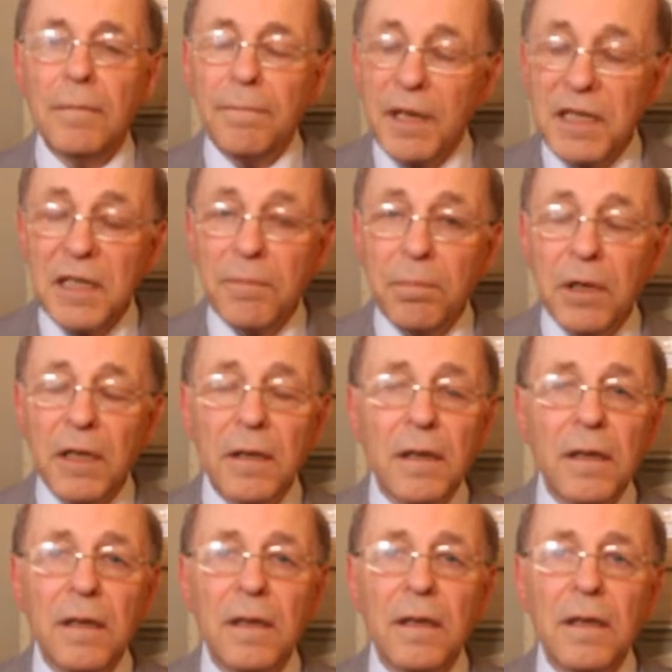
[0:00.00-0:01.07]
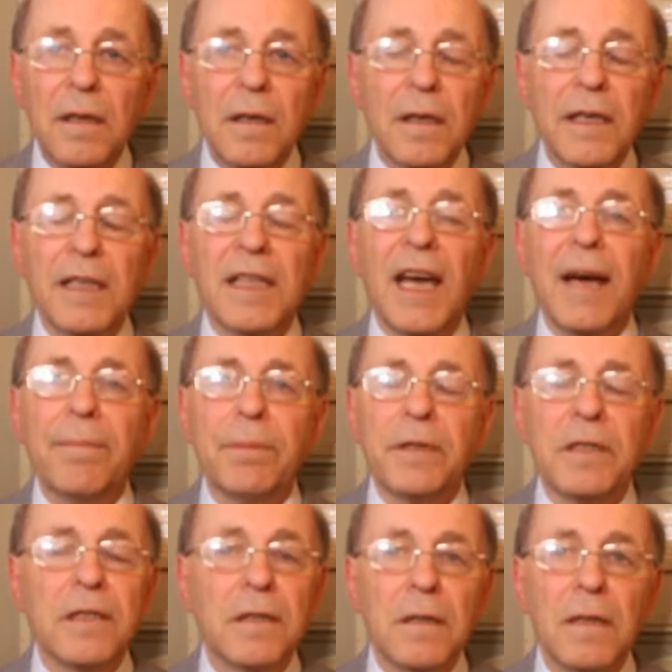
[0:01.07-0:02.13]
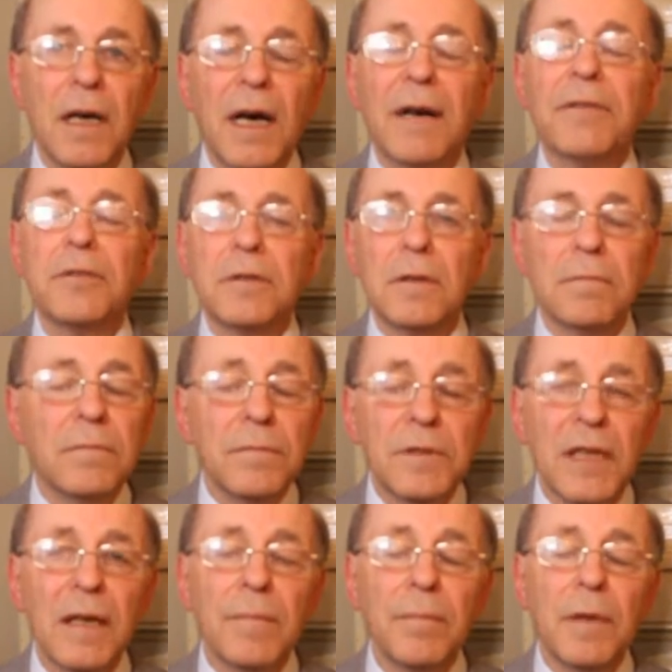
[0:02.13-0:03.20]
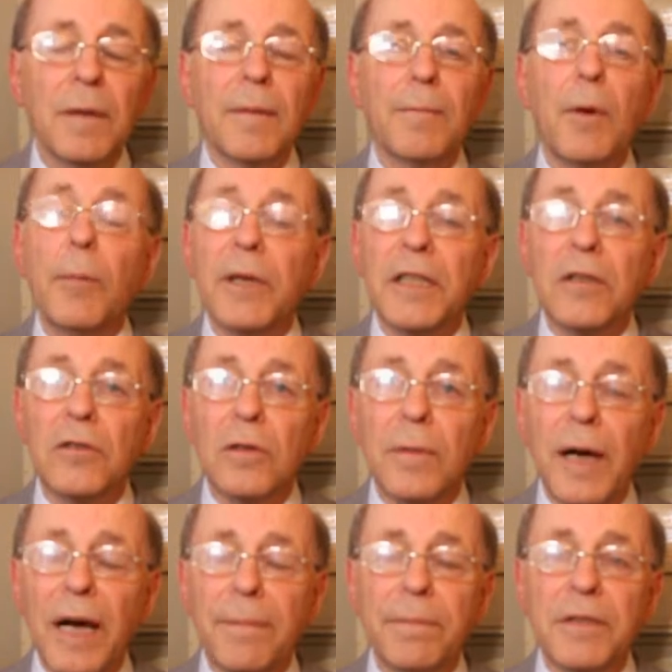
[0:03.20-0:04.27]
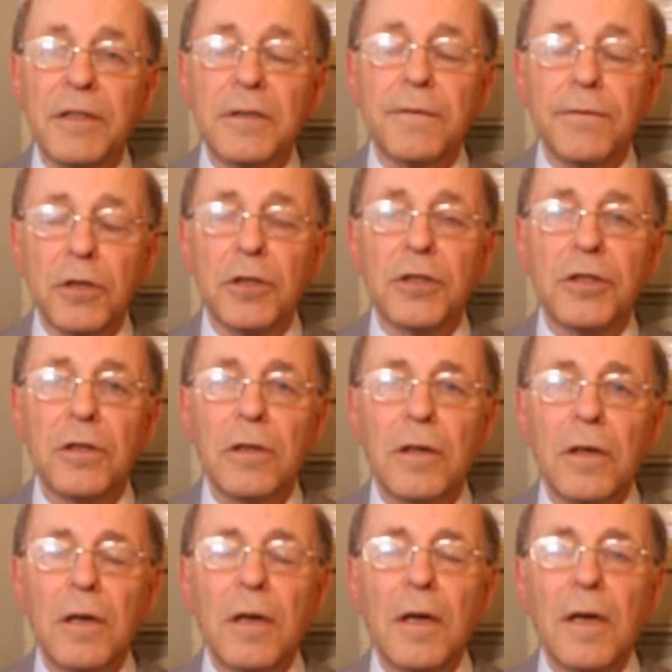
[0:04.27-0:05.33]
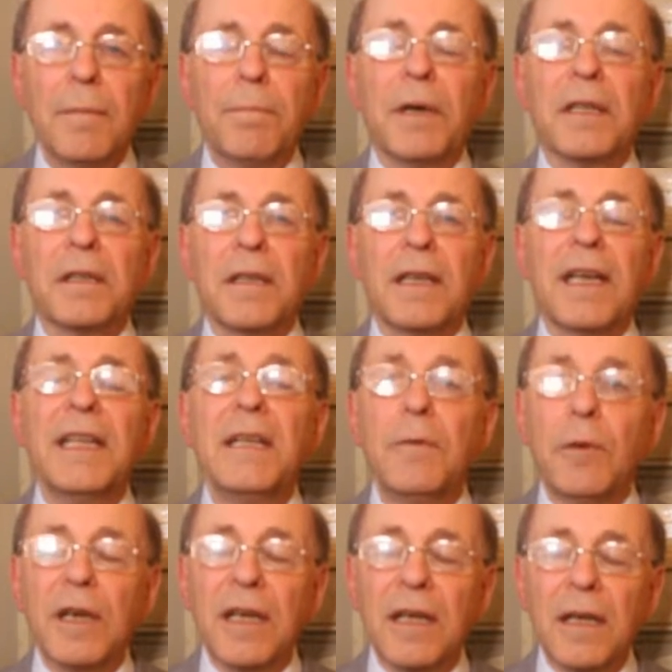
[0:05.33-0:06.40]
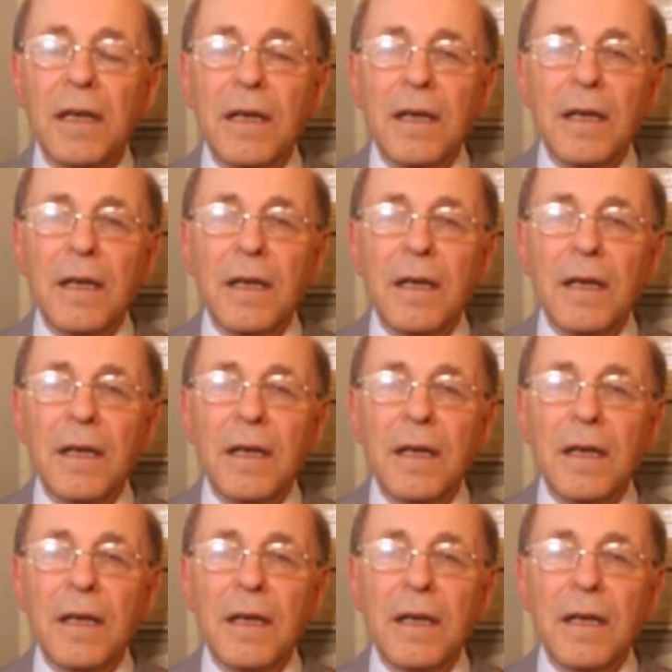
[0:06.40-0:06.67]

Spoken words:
Possibly it happens after some momentum happens first. But anyway,